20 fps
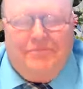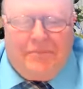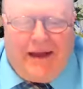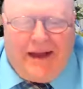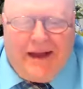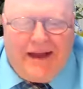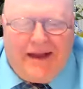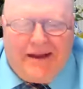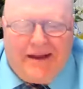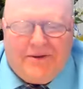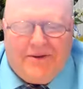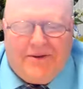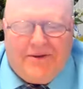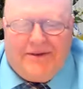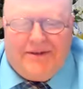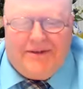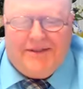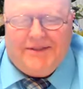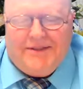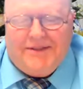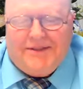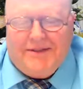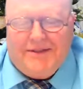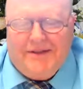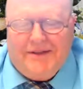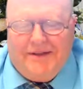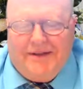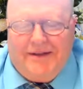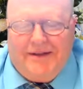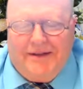My goodness.
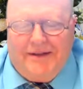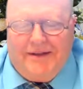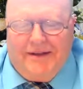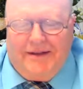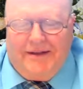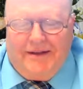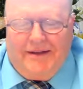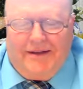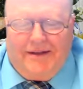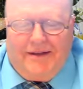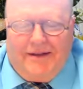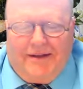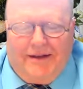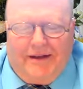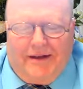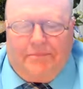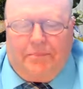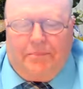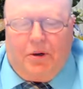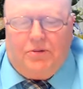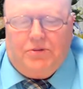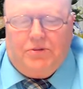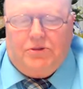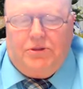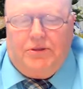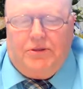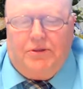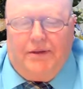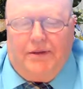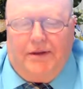A
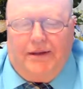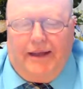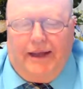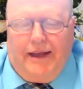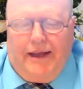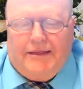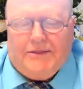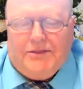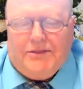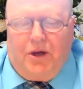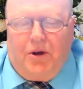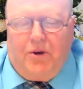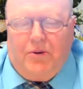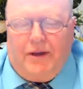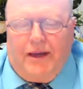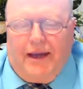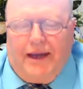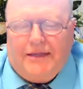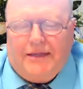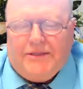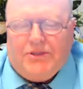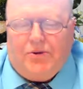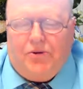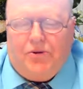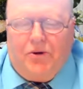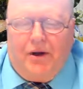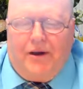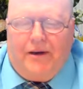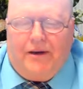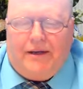person has all kinds of
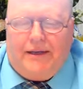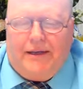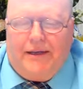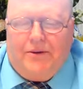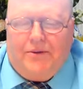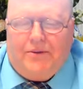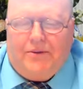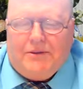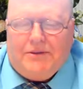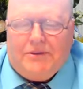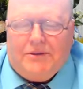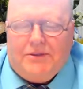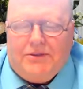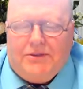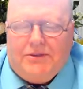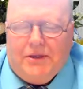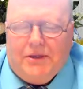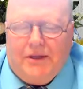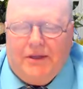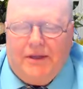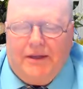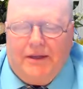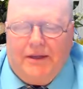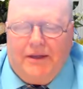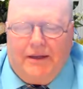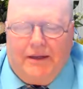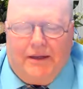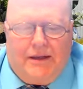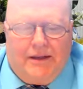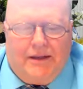chronic illnesses
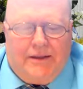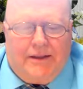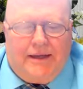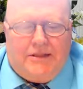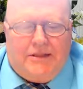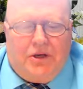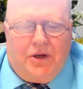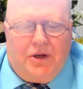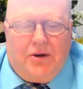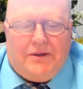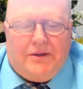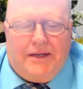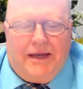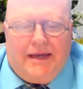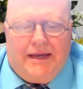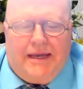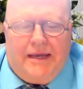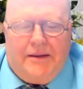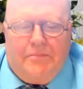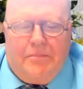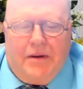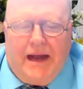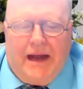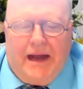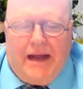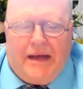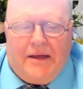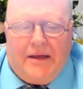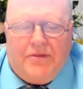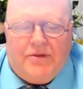they start taking
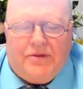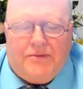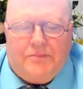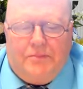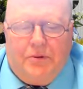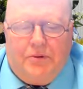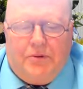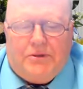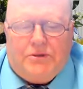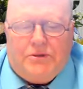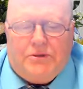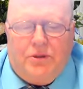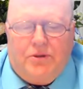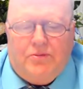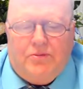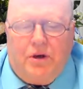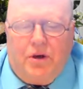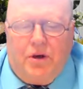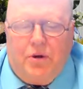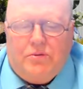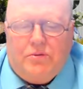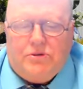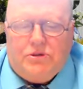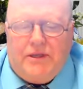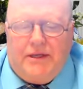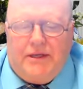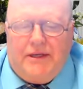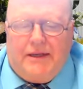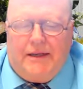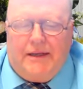baths, and pretty soon the whole
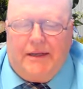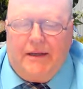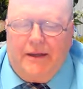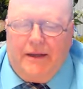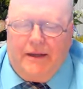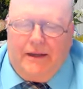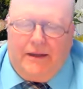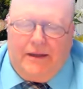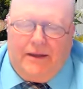city